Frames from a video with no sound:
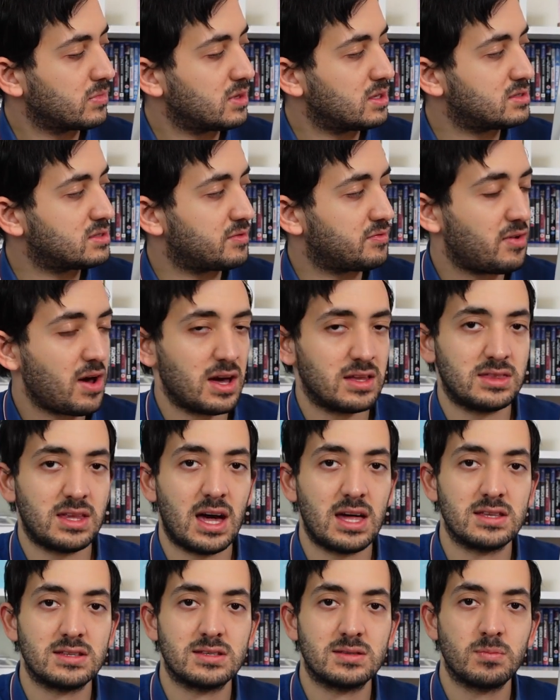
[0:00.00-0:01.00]
it's the fact
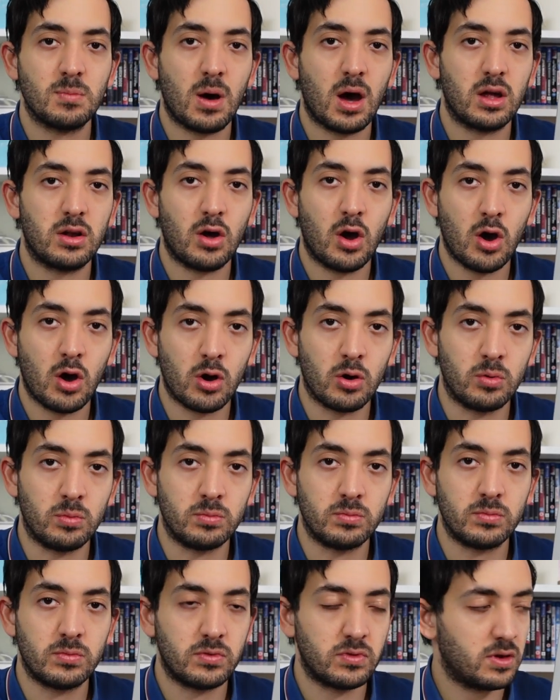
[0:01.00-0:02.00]
that smart
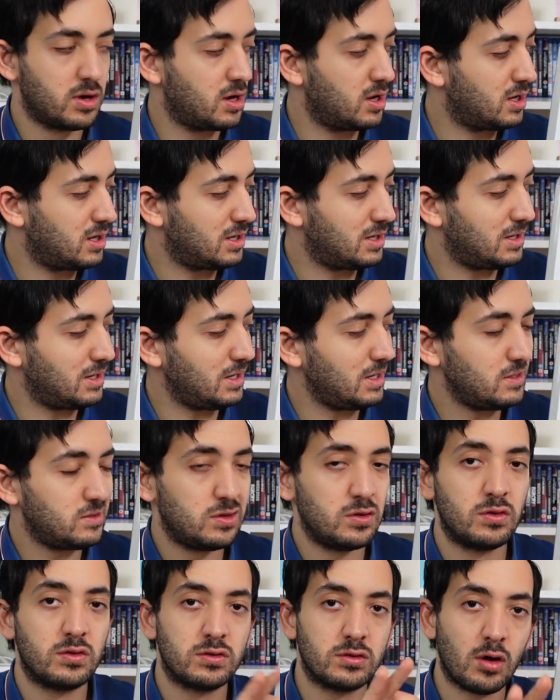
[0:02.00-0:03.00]
homes need
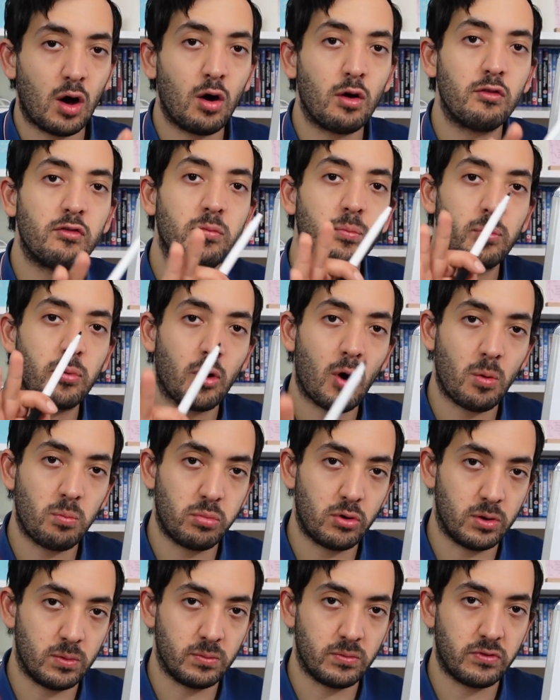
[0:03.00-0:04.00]
to solve
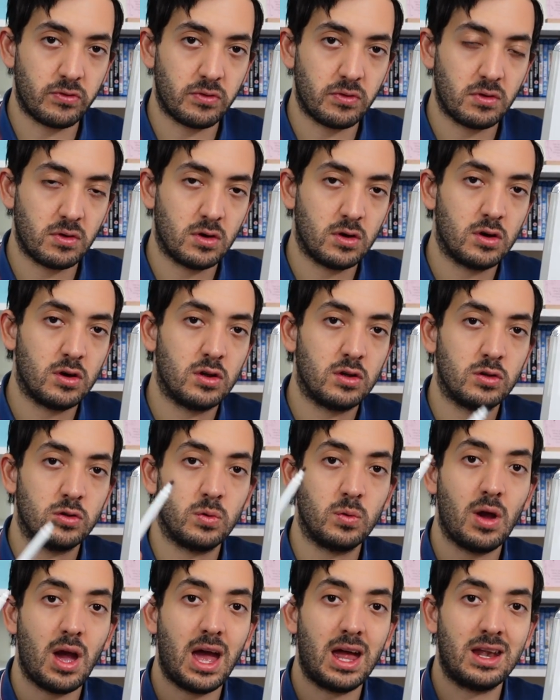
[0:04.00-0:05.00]
problems
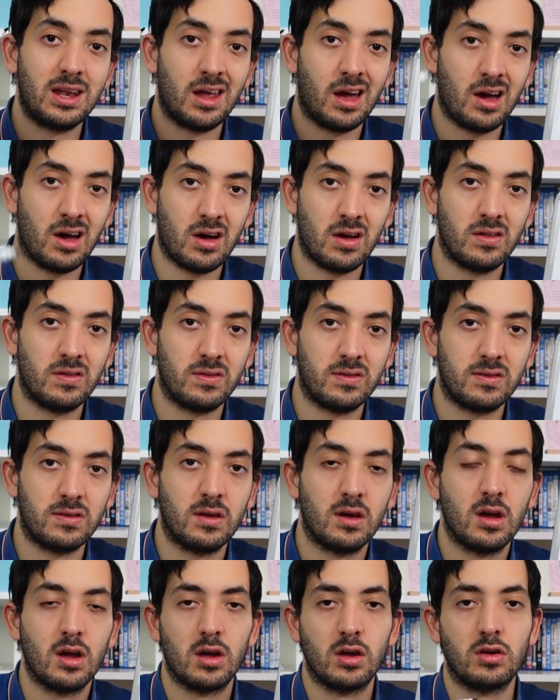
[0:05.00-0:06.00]
to enhance
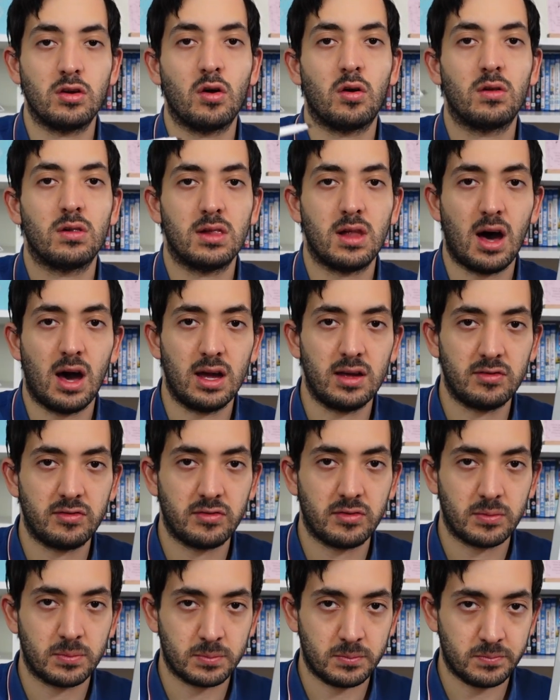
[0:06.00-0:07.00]
your
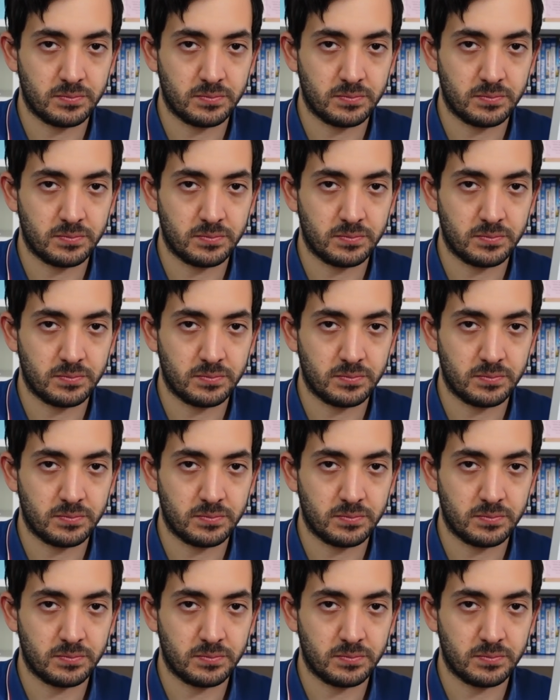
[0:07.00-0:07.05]
life.